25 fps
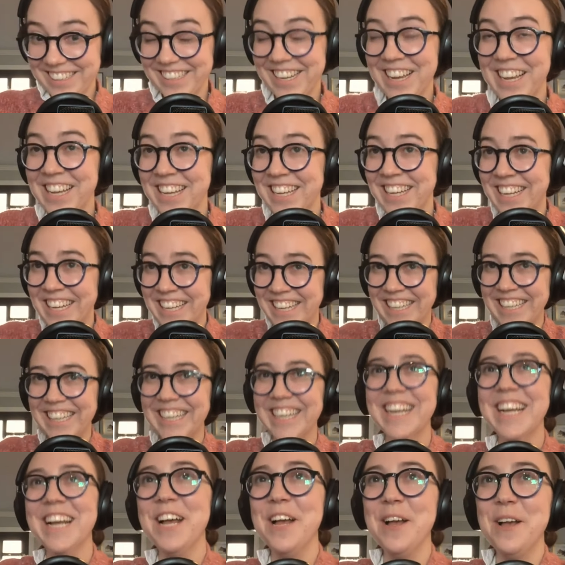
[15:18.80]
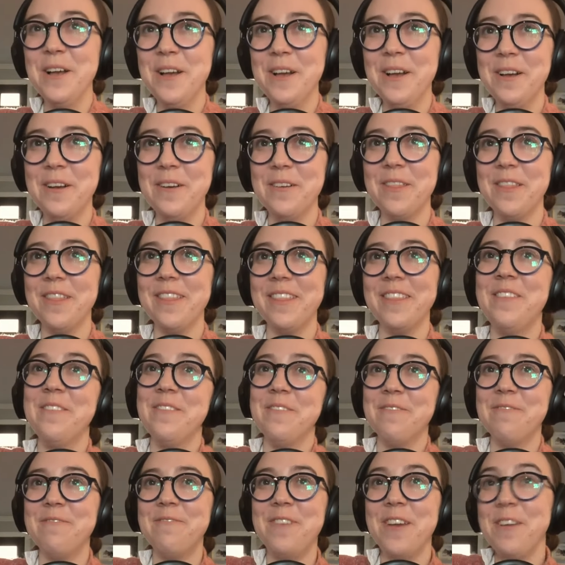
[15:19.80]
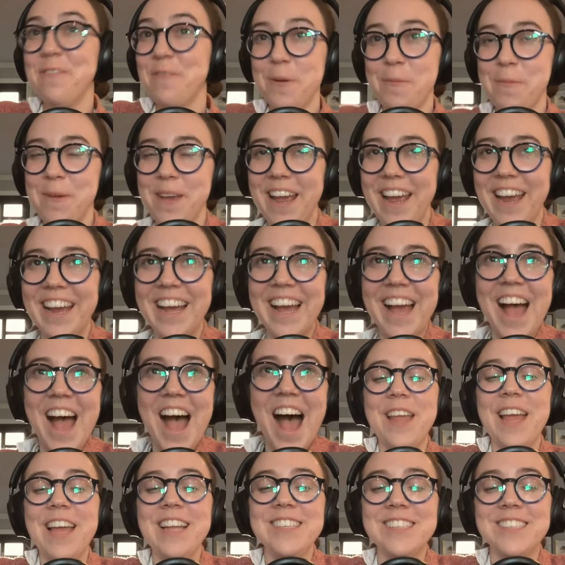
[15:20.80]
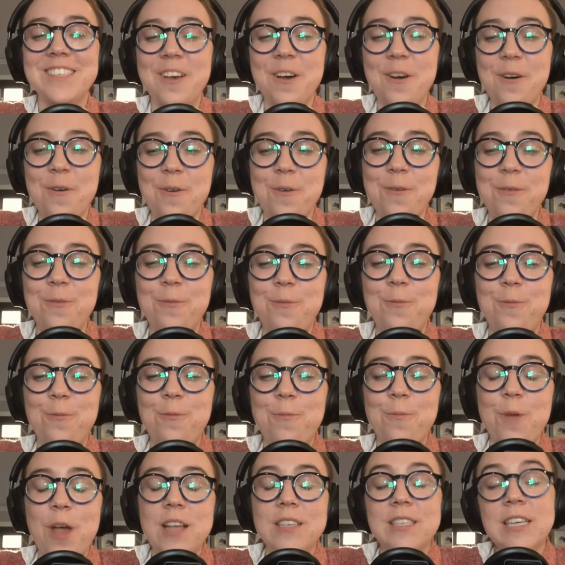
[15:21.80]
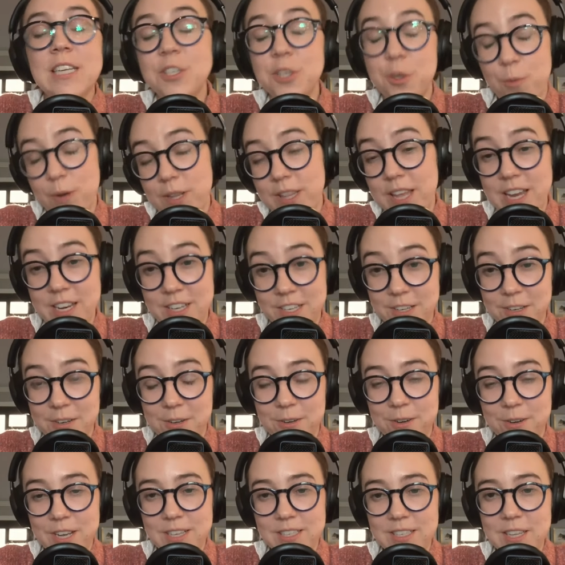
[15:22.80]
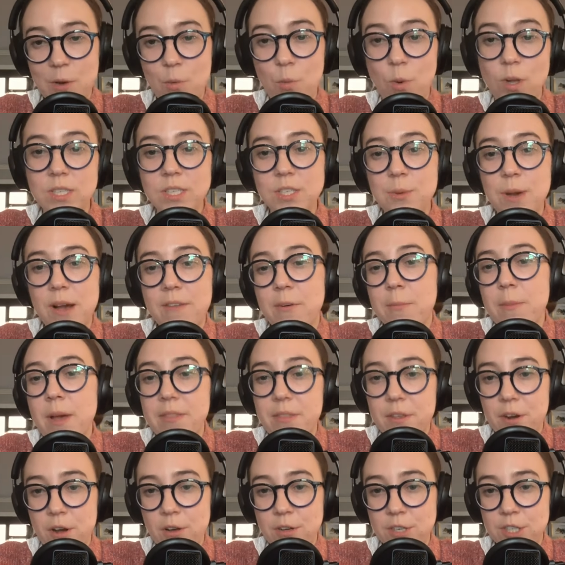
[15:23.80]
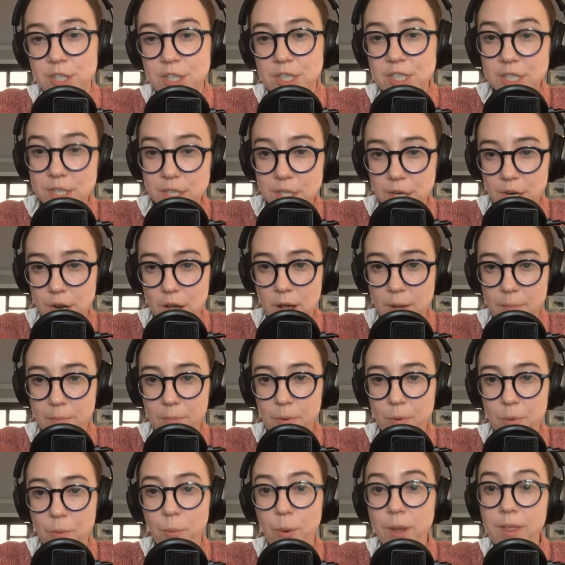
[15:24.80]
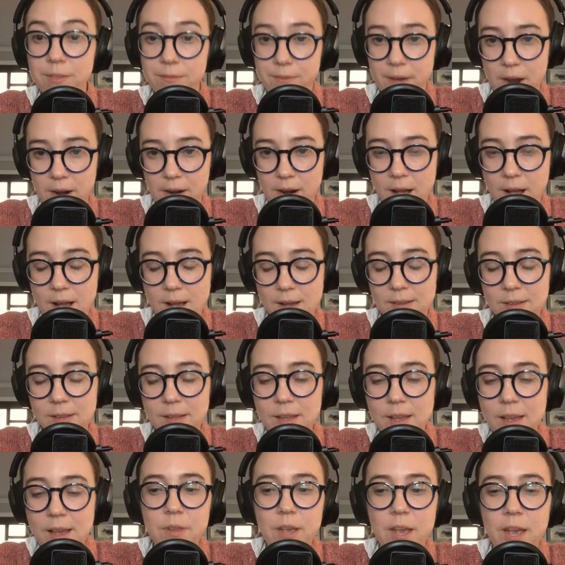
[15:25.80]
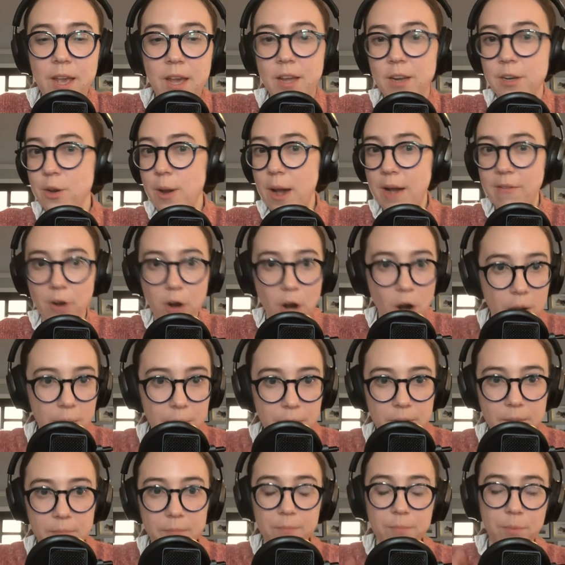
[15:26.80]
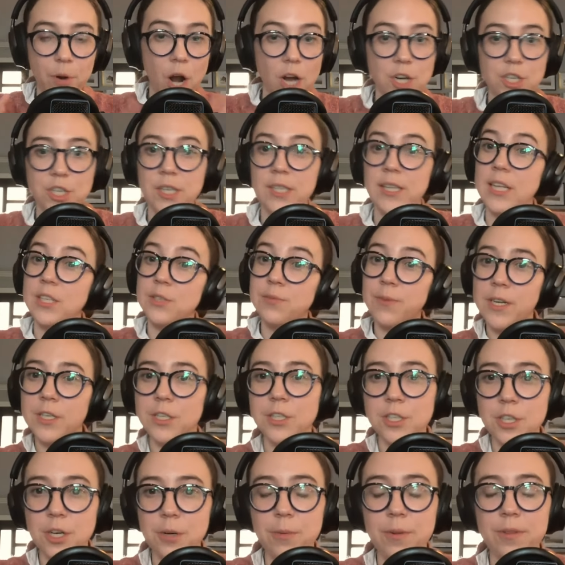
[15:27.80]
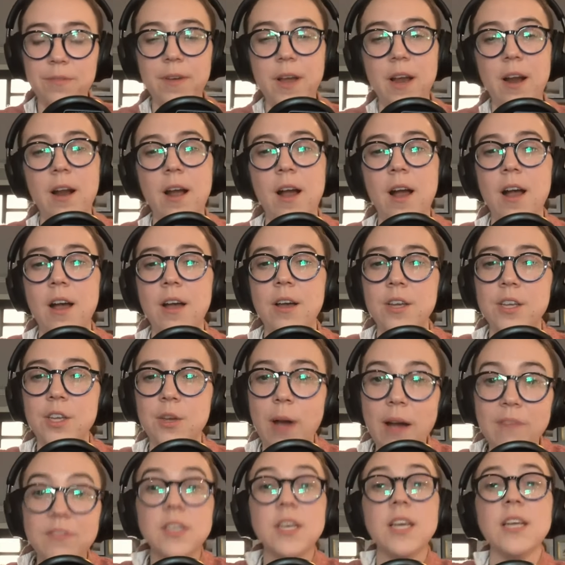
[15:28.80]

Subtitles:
VVB. And so essentially what they do is that once you have a methodology stood up with Vera and you have a carbon project that's registered with Vera, you have to